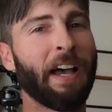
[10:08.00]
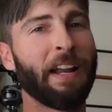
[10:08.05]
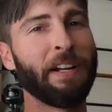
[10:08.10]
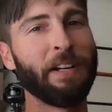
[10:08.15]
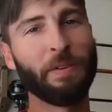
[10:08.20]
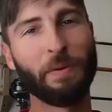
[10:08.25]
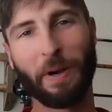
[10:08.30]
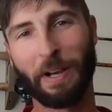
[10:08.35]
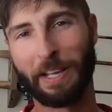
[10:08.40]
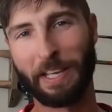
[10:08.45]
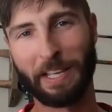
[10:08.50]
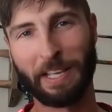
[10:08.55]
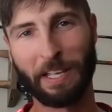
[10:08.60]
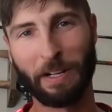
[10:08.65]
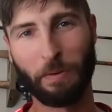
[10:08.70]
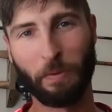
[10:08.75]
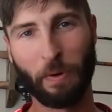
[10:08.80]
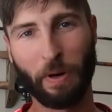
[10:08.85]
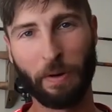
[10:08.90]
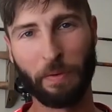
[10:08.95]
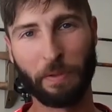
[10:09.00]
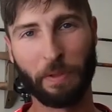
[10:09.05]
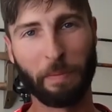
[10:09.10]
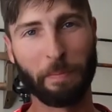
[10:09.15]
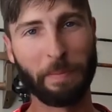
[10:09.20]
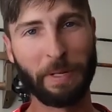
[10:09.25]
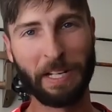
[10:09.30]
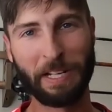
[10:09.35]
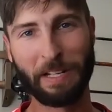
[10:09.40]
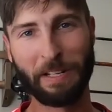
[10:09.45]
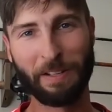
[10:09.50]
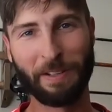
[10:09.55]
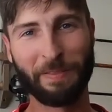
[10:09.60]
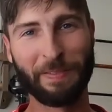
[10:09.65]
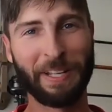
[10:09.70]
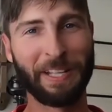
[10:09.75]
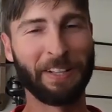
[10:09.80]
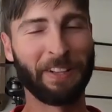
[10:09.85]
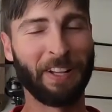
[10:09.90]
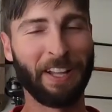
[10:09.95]
I knew I could get away with a
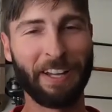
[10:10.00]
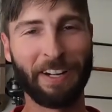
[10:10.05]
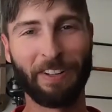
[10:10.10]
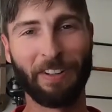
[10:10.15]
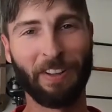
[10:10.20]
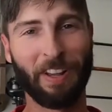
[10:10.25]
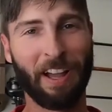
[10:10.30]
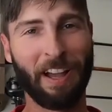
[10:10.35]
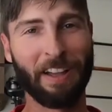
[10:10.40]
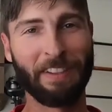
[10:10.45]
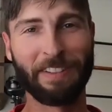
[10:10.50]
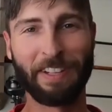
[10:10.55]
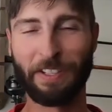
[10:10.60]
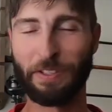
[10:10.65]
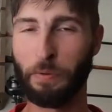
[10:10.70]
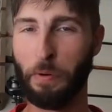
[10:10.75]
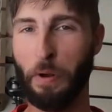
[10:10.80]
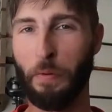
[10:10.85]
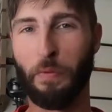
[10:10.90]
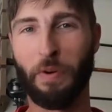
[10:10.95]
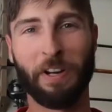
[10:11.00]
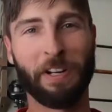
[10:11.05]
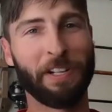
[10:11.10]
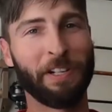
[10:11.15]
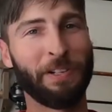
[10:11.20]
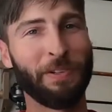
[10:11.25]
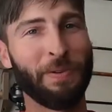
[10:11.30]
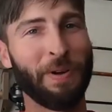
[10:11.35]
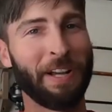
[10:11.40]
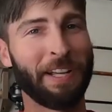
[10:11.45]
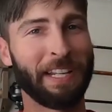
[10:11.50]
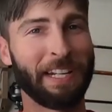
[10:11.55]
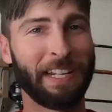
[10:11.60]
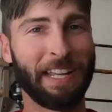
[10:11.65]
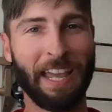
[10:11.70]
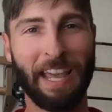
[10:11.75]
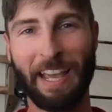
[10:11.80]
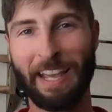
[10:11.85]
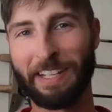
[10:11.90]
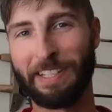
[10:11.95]
medium and lighter line. That's what I want to do. I could
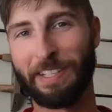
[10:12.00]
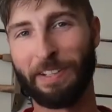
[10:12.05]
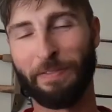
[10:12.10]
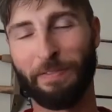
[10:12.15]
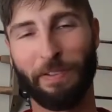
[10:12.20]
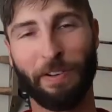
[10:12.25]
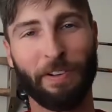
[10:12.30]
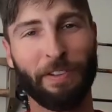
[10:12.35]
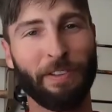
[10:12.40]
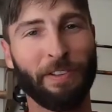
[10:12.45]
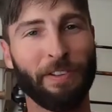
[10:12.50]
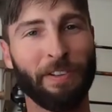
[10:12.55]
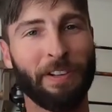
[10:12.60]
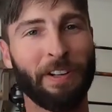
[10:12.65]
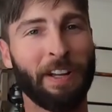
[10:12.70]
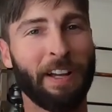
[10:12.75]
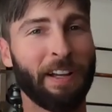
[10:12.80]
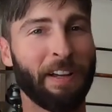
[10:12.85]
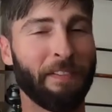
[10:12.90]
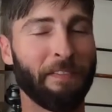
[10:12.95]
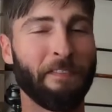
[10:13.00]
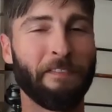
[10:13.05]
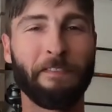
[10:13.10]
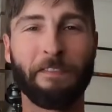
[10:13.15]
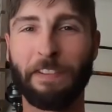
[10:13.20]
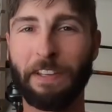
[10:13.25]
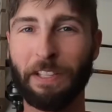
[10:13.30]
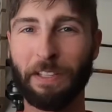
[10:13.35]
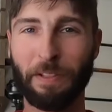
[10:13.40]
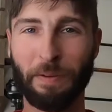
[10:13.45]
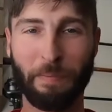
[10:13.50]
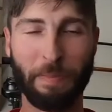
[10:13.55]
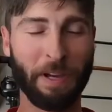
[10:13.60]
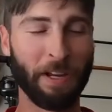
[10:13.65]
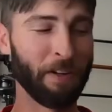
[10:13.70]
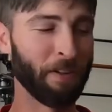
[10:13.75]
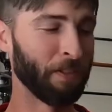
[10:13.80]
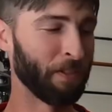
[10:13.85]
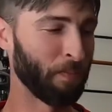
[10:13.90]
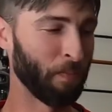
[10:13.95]
cast it further. I can feel it
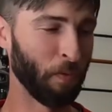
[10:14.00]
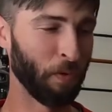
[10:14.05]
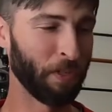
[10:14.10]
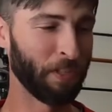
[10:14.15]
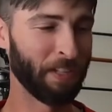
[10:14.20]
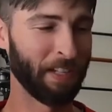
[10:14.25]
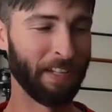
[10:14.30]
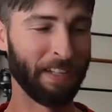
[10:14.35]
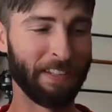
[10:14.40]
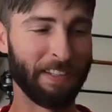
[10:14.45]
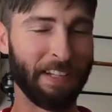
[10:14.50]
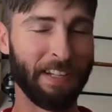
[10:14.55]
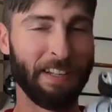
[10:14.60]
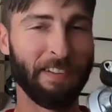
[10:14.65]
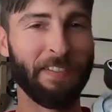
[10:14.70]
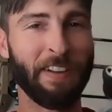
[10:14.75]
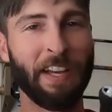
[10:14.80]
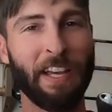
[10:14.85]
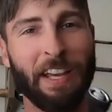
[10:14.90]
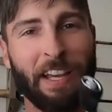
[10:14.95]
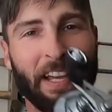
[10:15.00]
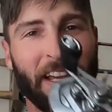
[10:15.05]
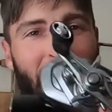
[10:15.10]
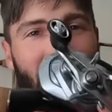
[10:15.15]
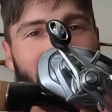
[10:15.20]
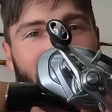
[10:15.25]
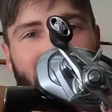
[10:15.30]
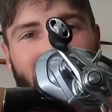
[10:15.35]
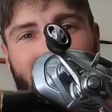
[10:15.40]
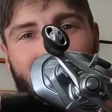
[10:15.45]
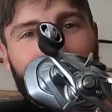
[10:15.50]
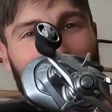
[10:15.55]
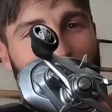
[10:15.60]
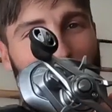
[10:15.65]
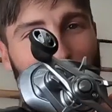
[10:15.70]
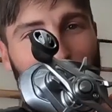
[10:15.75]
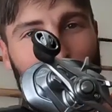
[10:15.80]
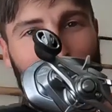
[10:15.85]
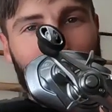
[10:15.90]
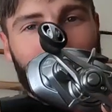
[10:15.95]
better. It's more sensitive. And it's just a
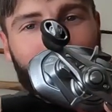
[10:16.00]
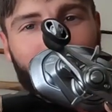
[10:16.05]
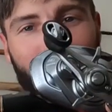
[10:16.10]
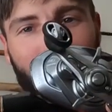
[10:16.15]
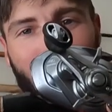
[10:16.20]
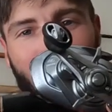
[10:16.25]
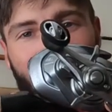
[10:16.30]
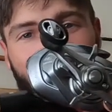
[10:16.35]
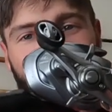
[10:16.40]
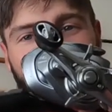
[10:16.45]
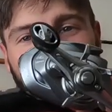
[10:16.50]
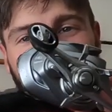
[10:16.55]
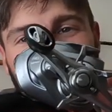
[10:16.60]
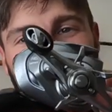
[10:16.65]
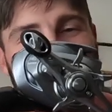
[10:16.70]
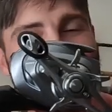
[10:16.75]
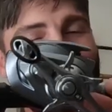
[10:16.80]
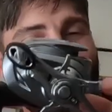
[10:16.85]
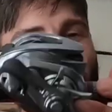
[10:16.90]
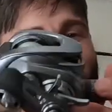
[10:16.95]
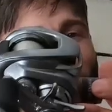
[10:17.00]
lot more fun to fight fish on